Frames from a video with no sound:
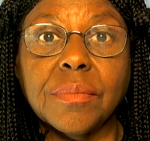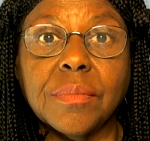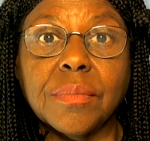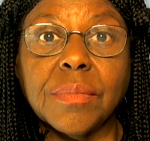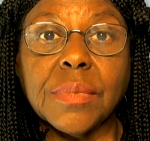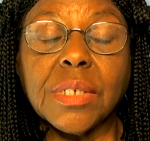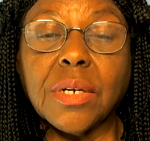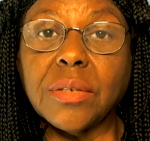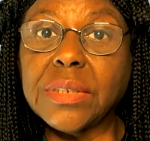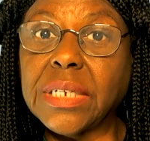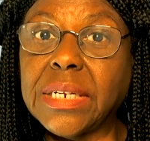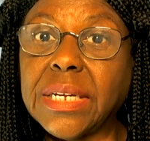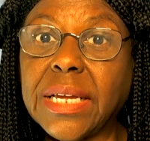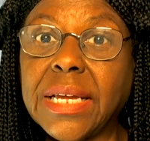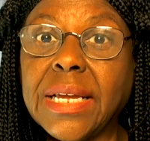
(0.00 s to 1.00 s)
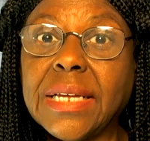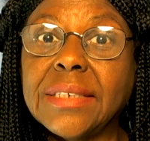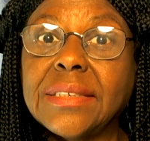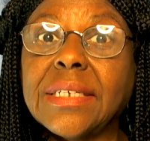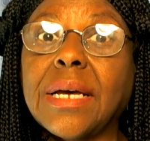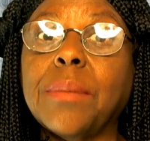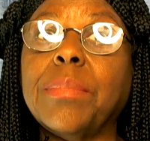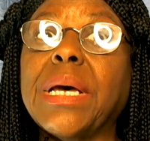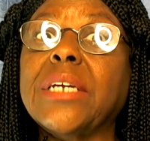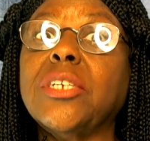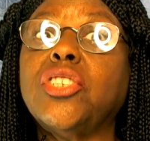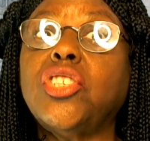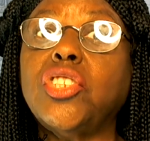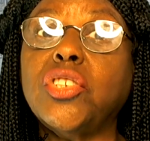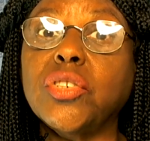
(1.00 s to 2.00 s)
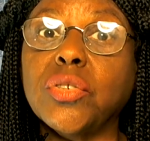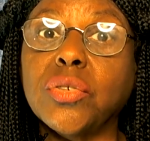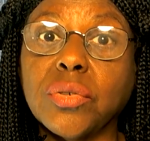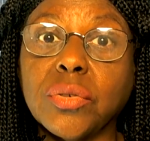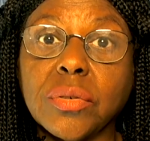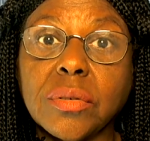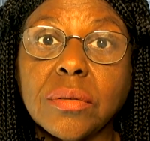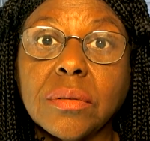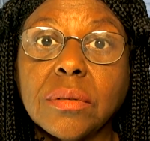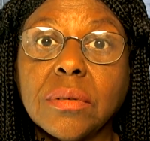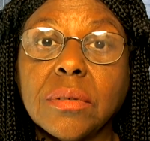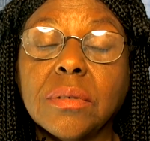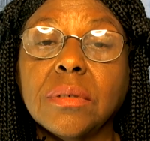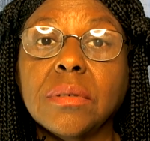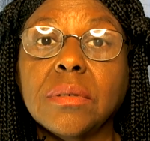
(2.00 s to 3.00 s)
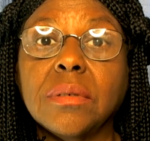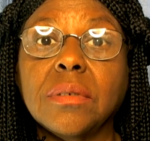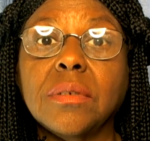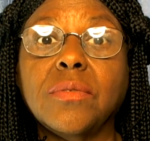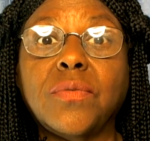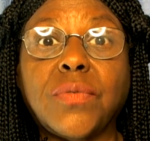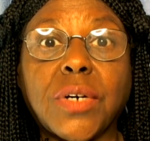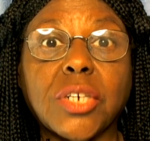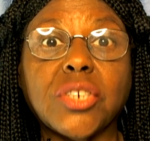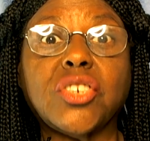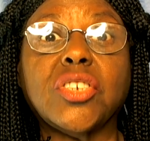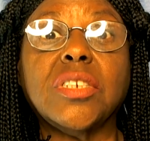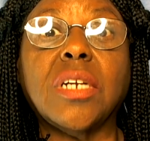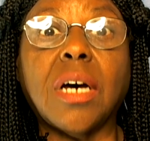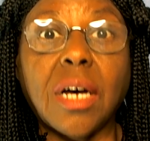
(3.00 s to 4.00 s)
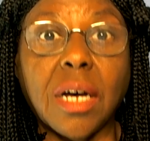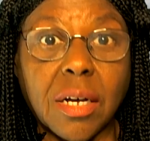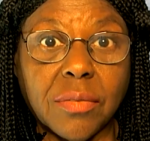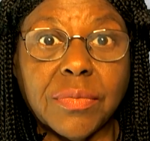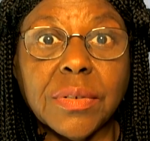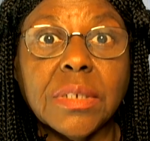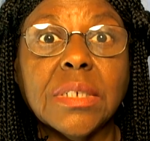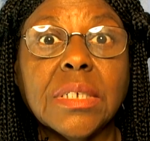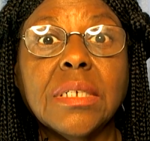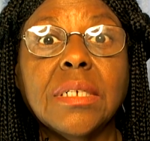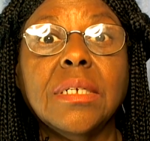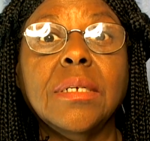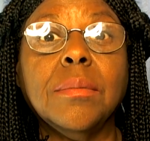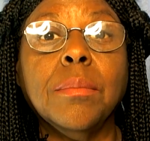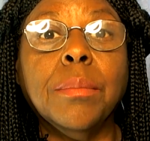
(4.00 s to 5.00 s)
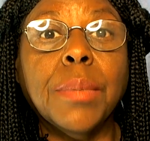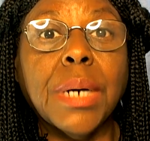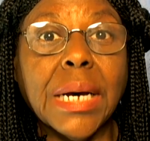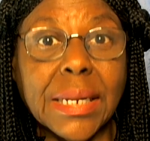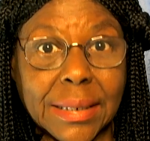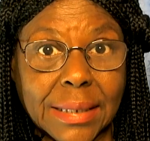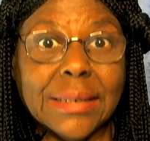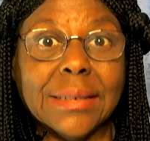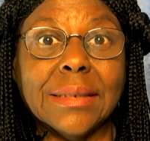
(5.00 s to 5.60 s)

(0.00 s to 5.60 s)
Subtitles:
because of the antibacterial function of Mullein.